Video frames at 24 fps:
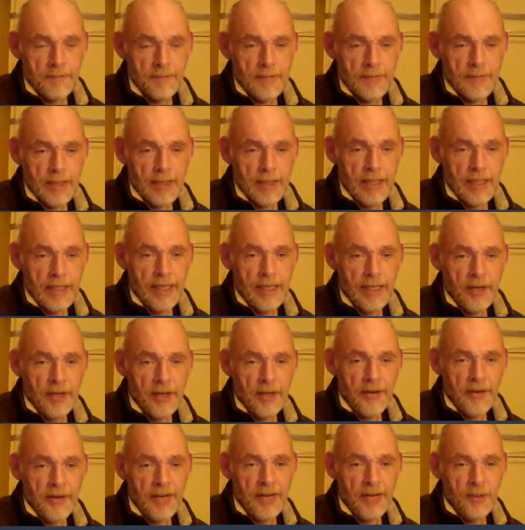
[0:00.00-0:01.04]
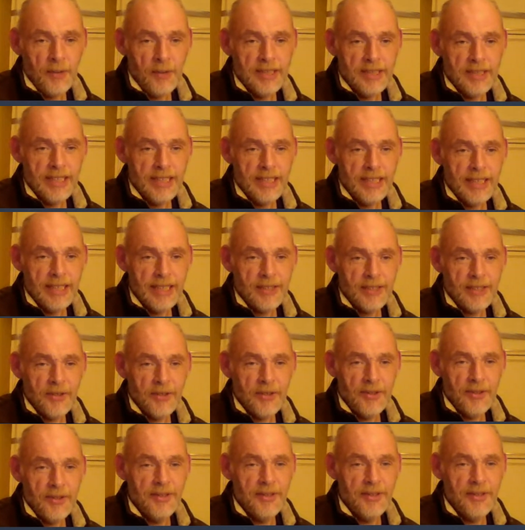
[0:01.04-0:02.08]
Lee Gunnar Edwards says
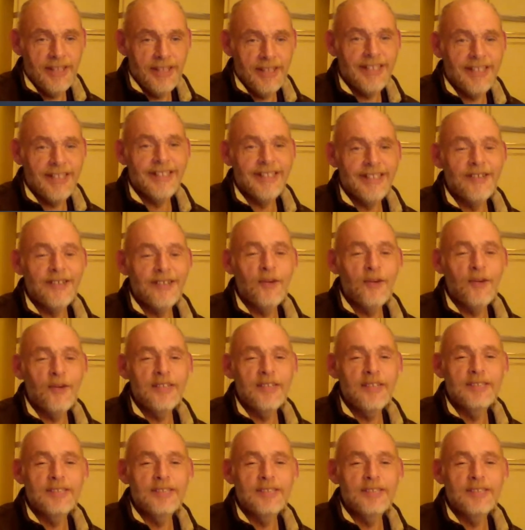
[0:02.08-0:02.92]
corona, COVID is